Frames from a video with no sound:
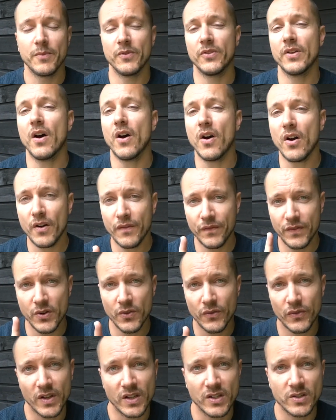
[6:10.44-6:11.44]
But there are a few
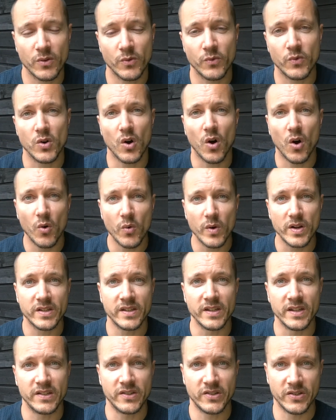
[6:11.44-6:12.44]
things that we always
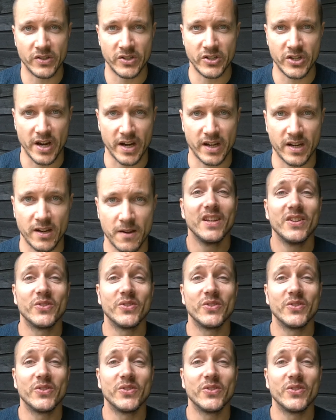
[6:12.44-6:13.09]
need to check.